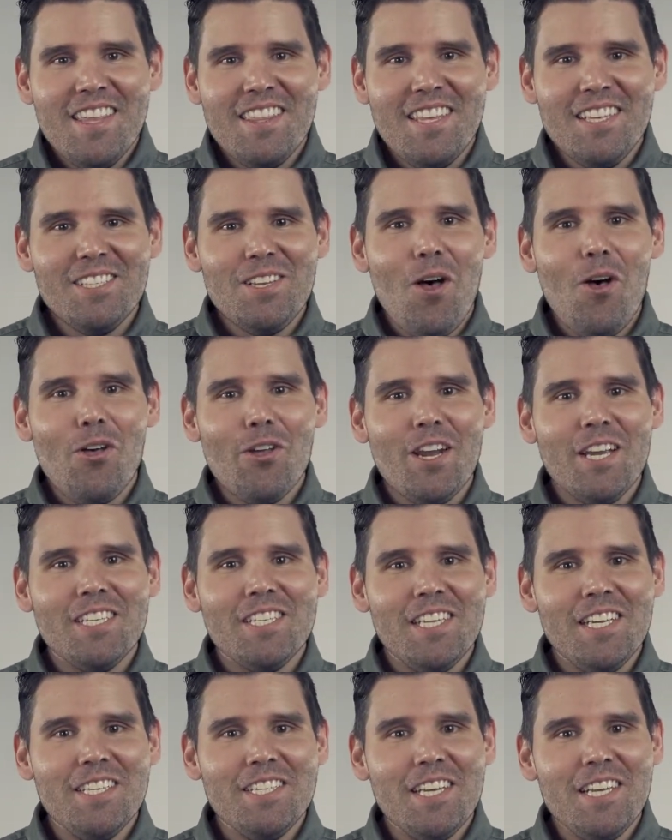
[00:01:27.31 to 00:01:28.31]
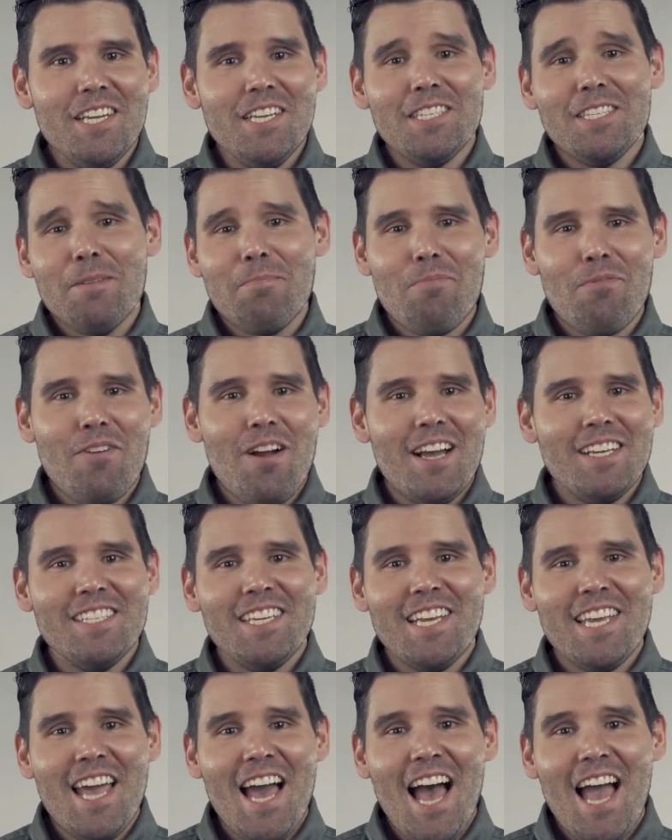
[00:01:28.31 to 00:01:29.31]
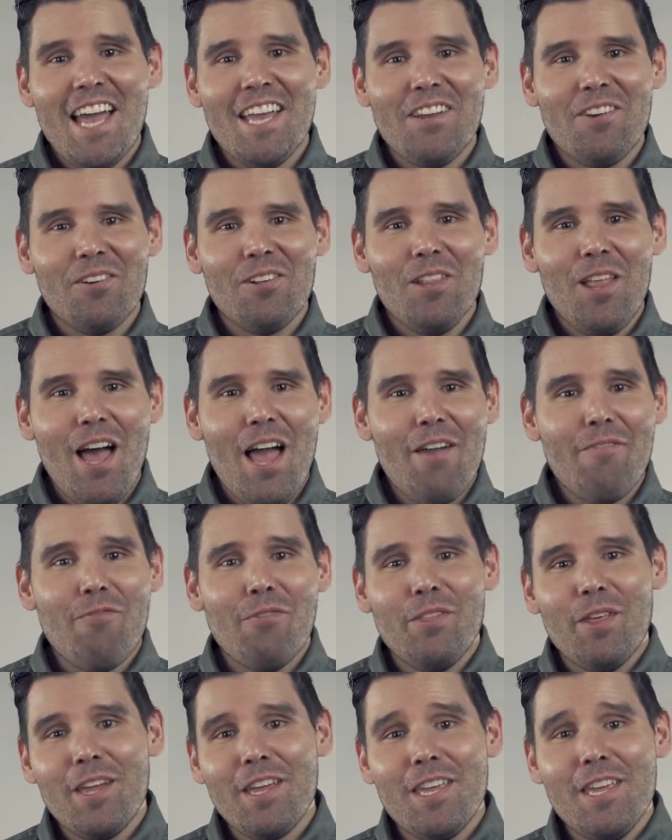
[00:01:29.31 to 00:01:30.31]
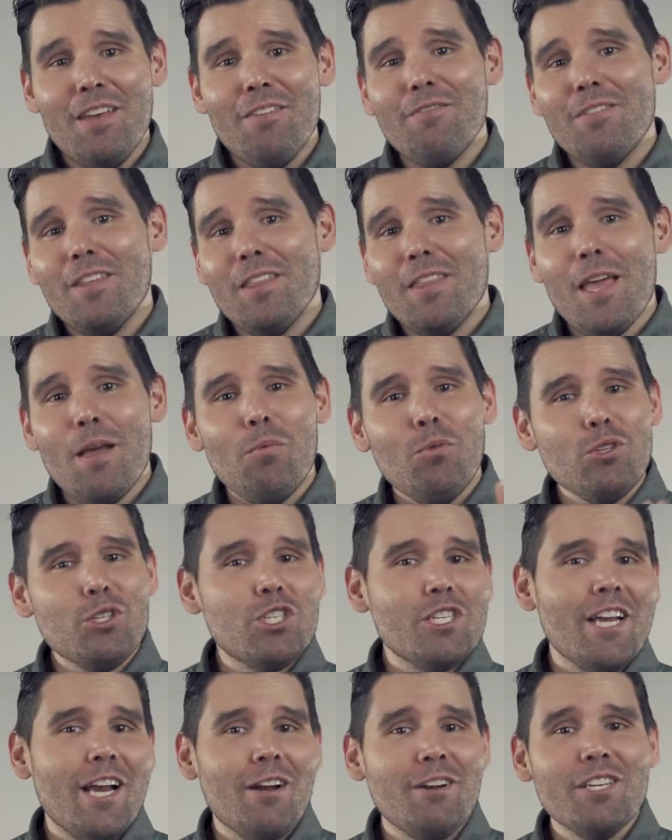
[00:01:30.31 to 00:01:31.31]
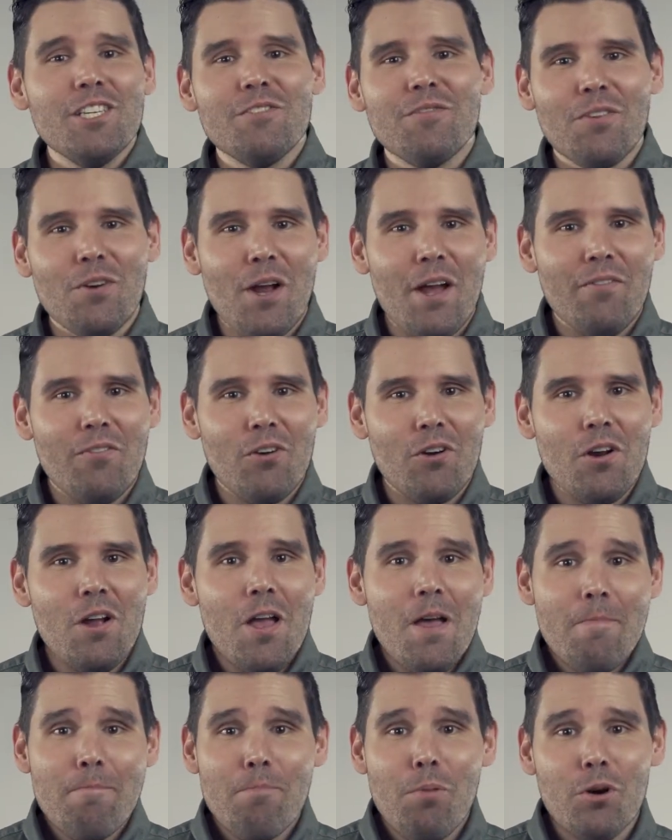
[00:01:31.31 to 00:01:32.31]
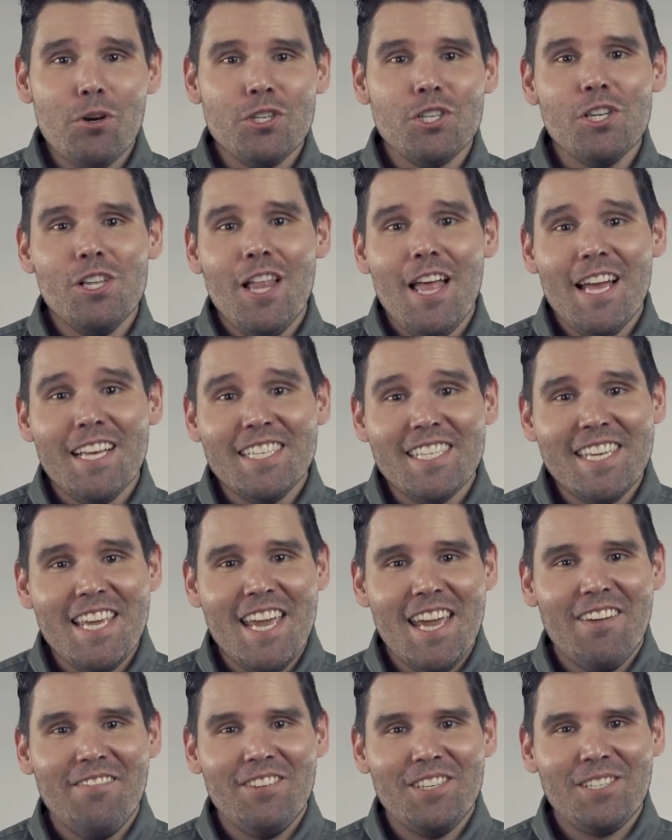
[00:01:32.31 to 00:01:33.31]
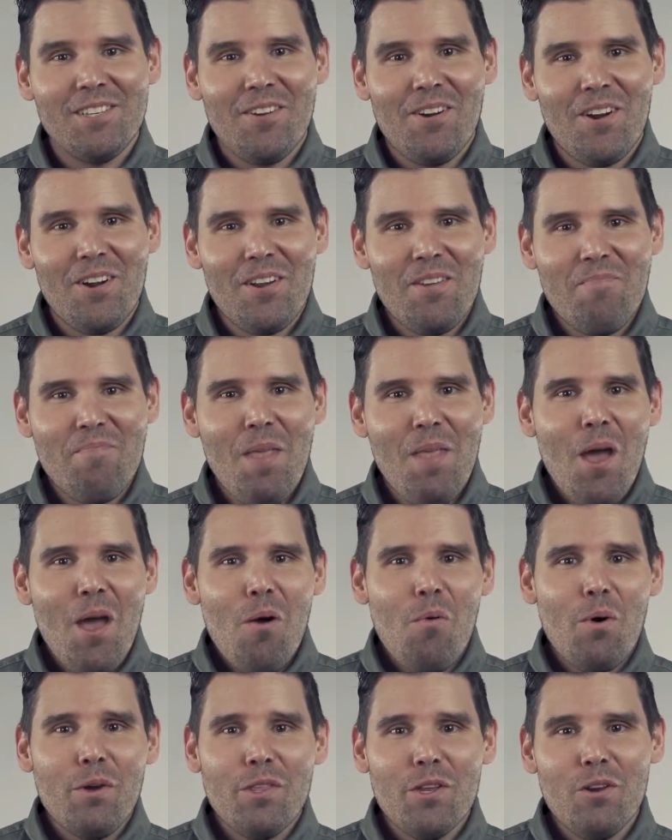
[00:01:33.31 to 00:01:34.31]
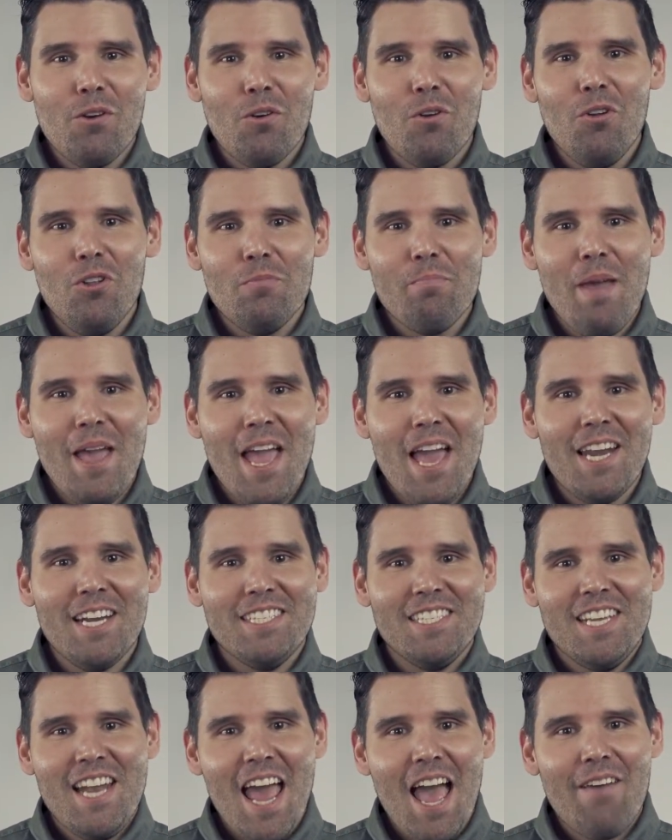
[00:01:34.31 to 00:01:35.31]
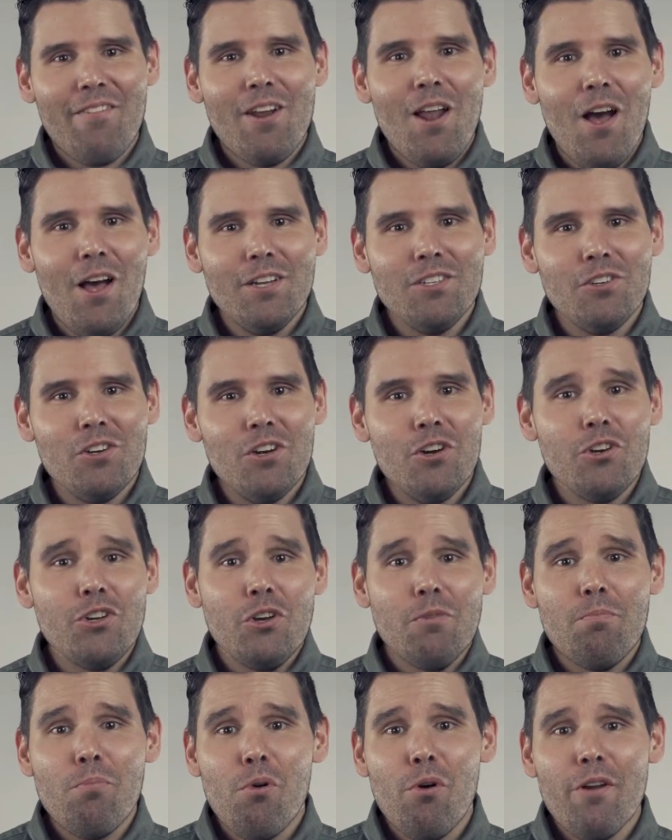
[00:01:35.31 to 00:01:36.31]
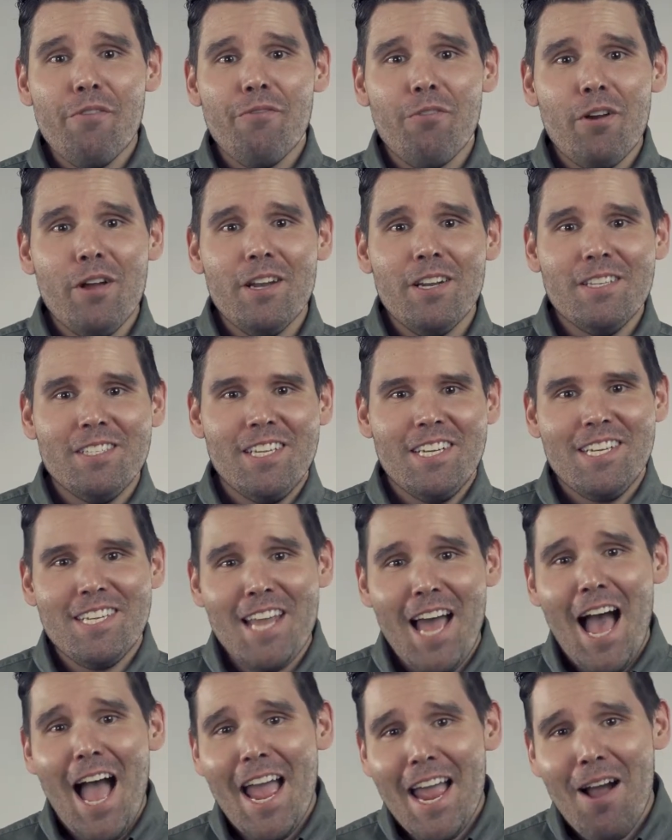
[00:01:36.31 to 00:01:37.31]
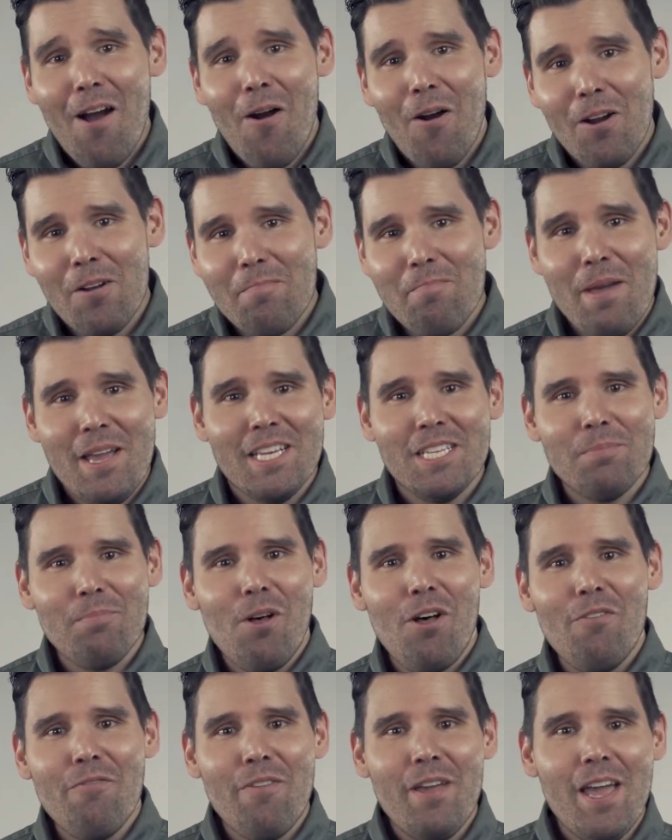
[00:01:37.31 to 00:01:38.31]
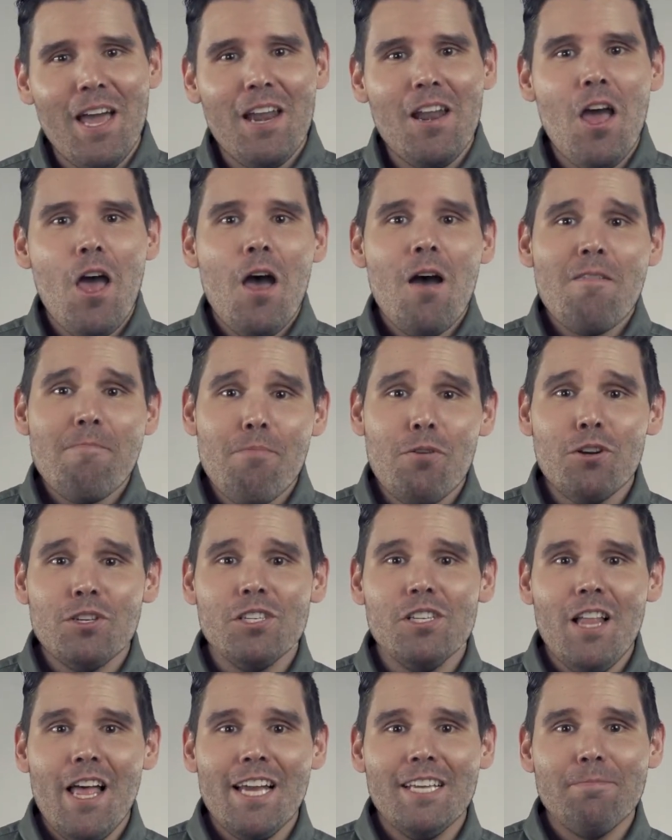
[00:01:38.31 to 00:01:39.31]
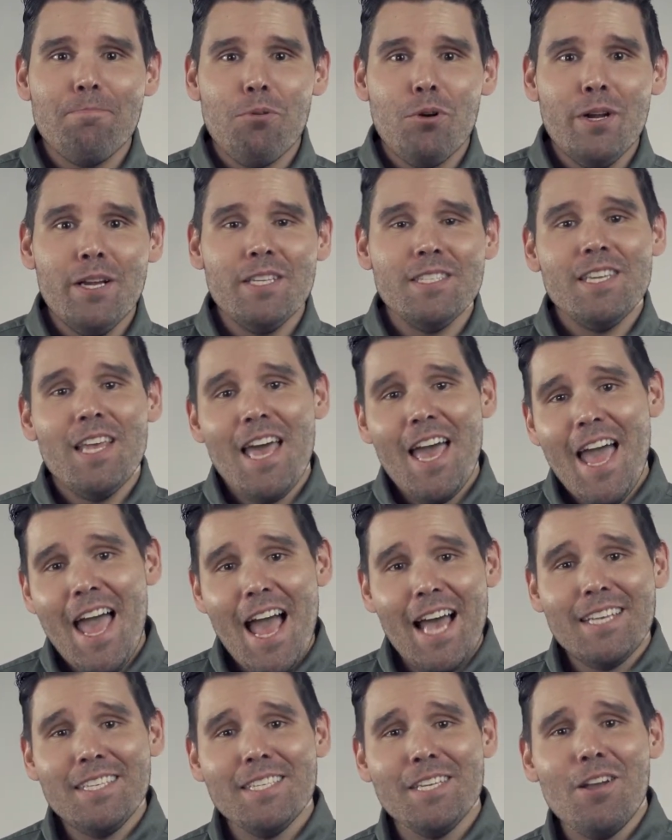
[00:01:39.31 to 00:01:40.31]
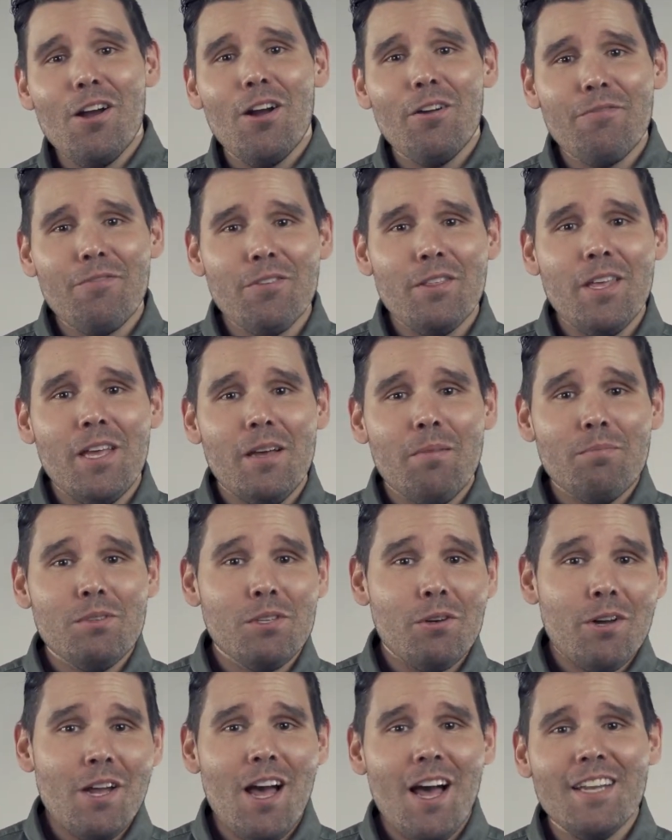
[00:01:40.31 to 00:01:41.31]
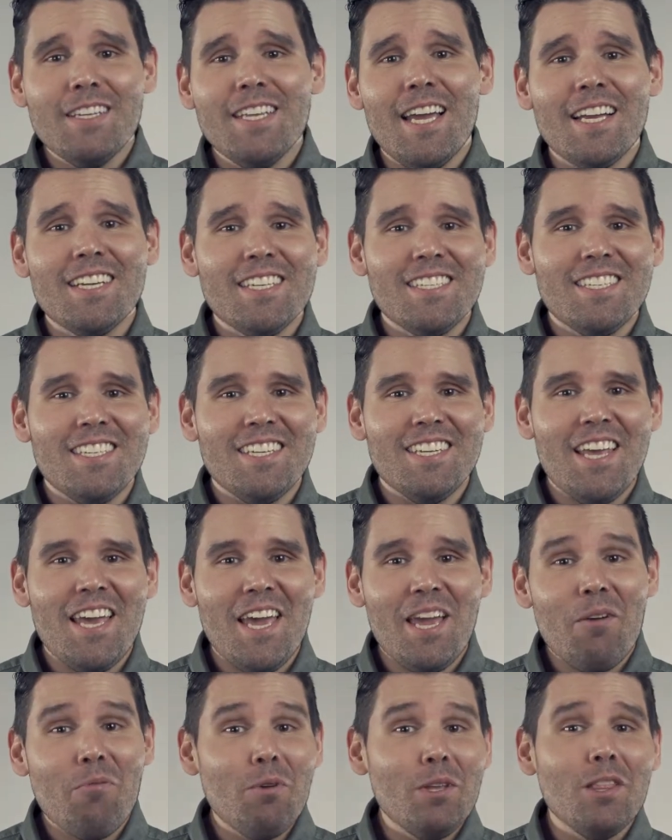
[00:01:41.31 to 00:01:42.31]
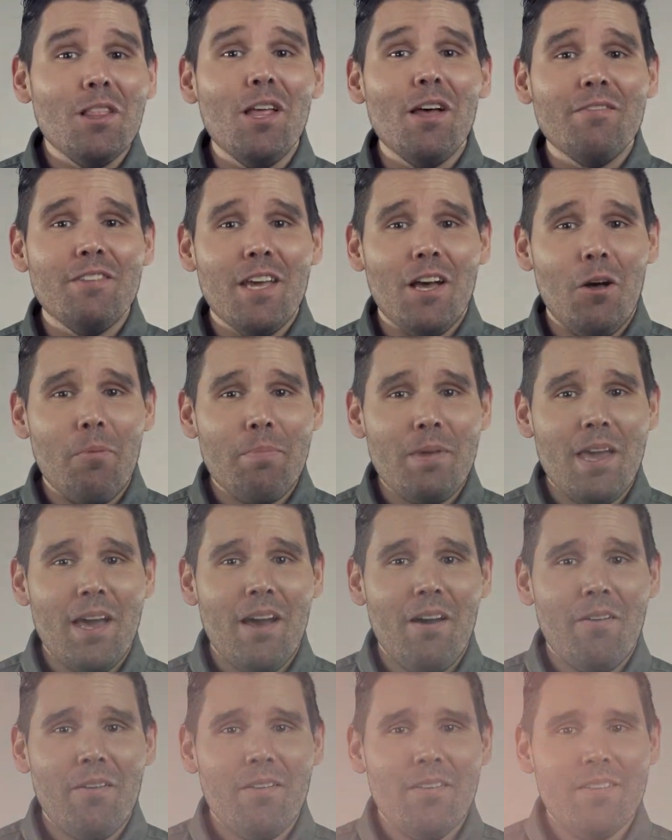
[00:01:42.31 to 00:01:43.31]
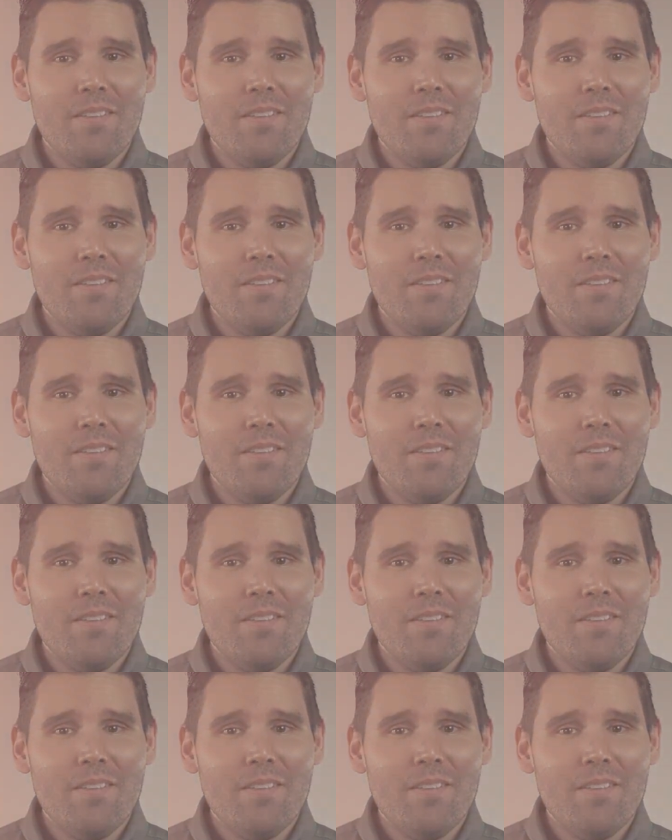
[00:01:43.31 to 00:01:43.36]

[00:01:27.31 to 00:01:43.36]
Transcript: This holiday season, surprise a guy in your life with a gift that they will cherish forever, personalized canvas art. Whether your old man is an avid hunter or your boyfriend is a die-hard baseball fan, Personalized Prints has the art for them, so contact us today. We'd love to help you out.